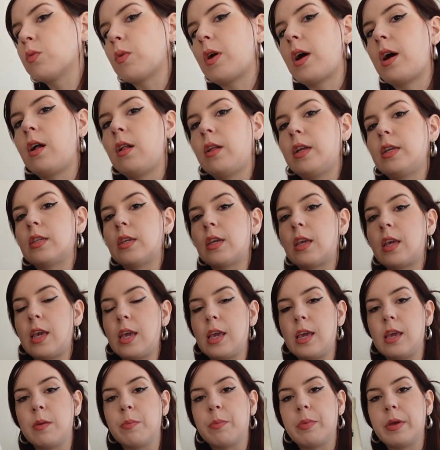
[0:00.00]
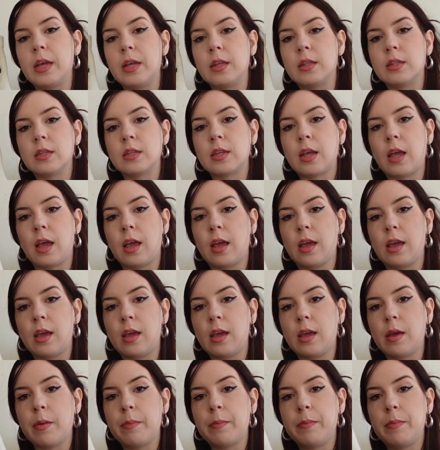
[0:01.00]
well is a keep. It's
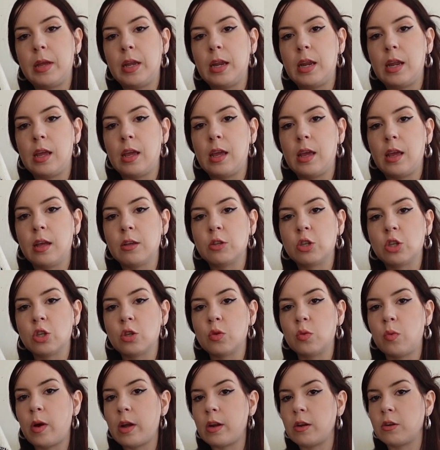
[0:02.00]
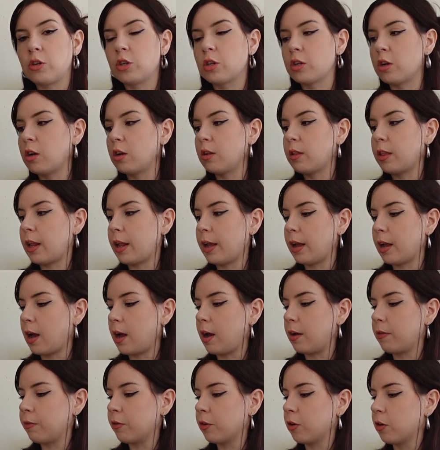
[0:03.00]
a mini sweater skirt that I
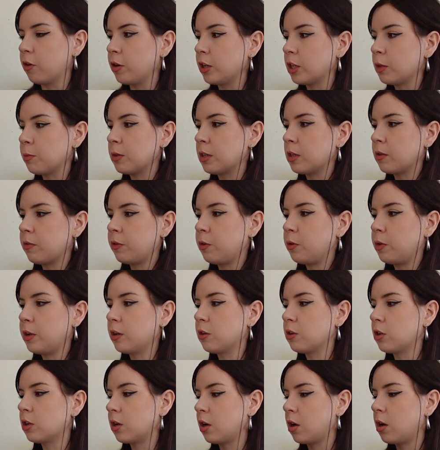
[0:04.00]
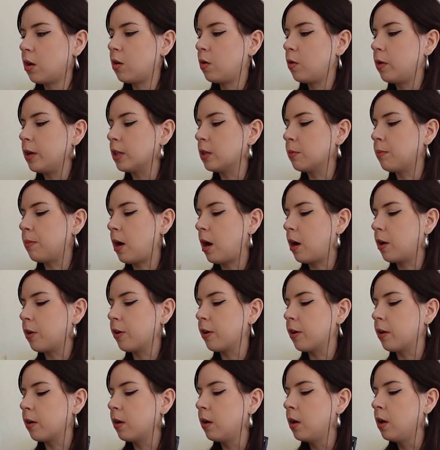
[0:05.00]
got for Christmas a few years ago. It's
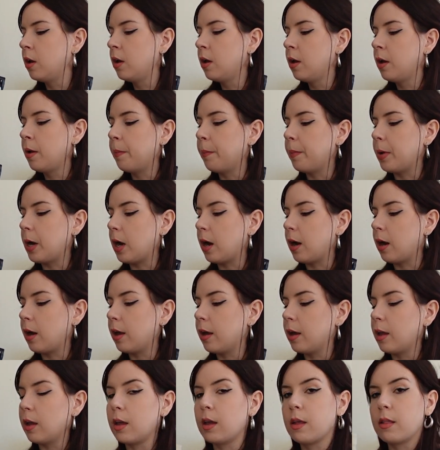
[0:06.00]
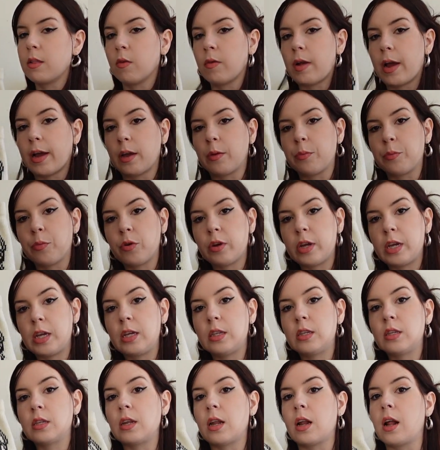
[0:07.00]
modern by the Ragged
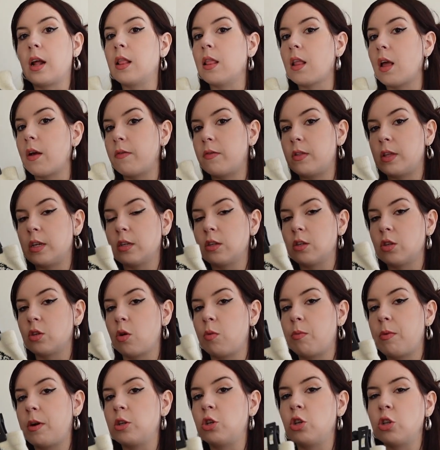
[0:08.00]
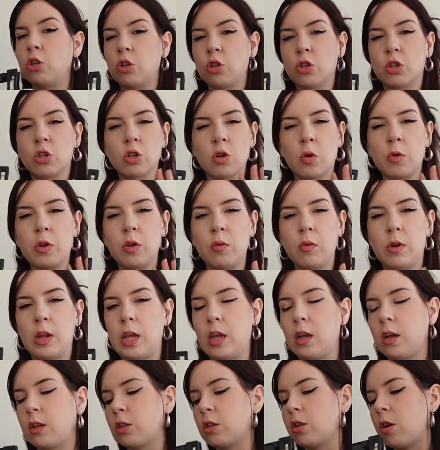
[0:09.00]
Priest, and I love this so much. It's just so
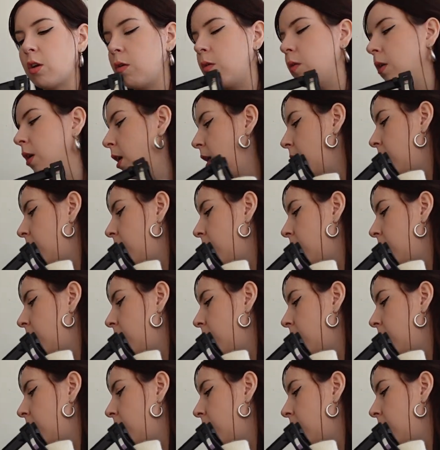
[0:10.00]
unique, so